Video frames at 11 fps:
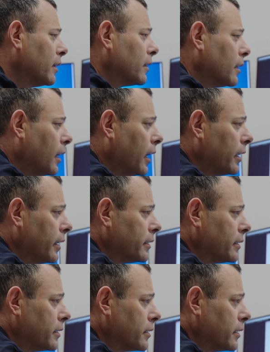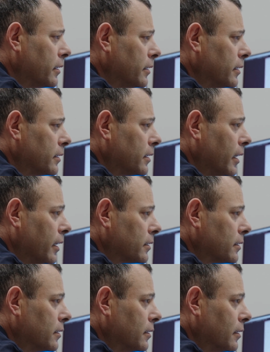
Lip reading: I'm going to highlight this here in the text.